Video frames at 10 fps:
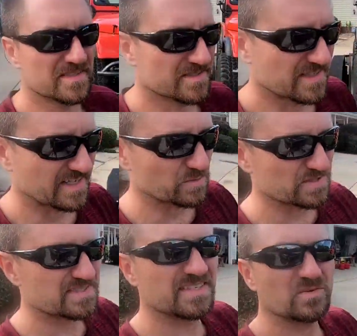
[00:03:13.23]
is, is that it
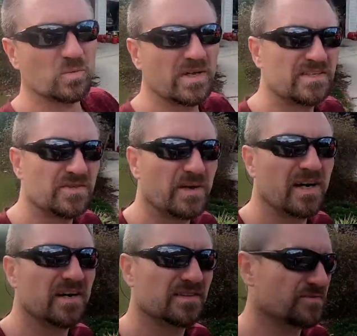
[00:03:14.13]
was sitting way too
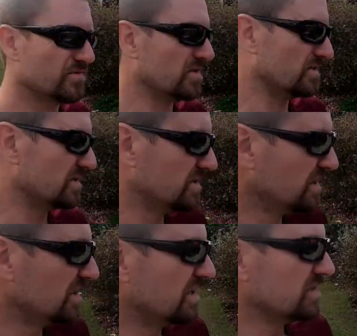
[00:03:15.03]
high in the front.
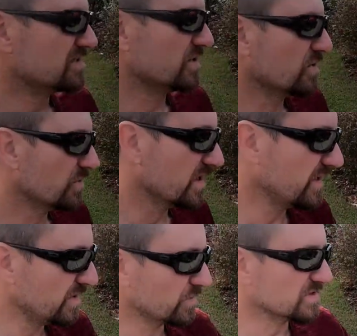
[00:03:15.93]
So what
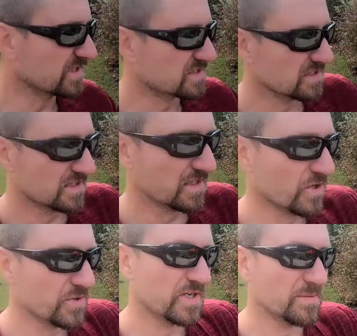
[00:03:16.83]
I did was actually
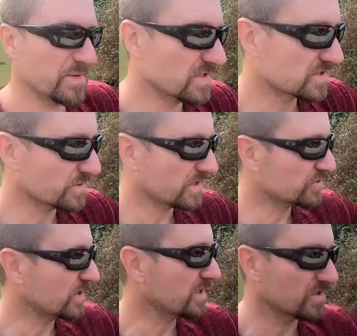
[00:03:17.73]
loaded up there so the
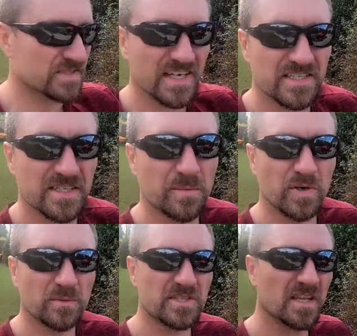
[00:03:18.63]
trailer is actually
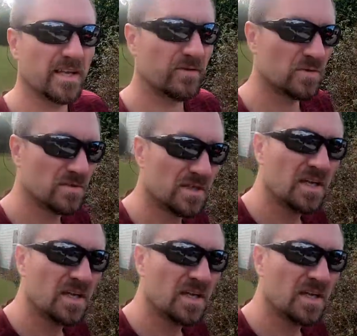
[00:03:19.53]
pretty much level